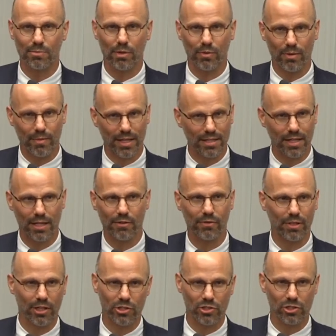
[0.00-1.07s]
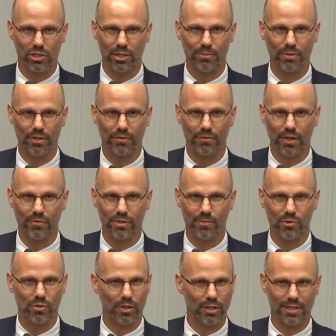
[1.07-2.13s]
but we maintain a relationship of, of some
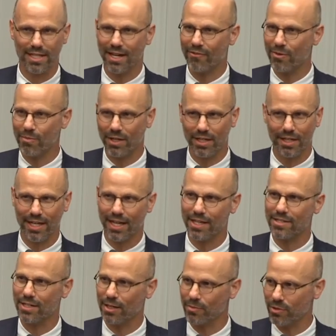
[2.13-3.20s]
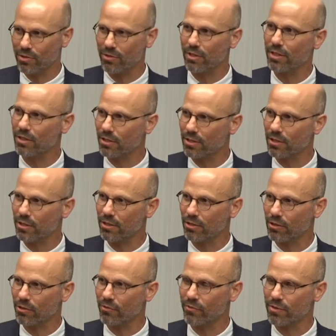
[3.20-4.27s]
sort, because everybody has an opportunity to, to, to,
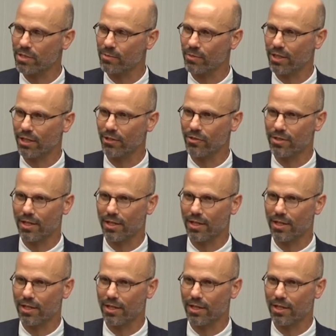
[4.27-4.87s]
learn from somebody else.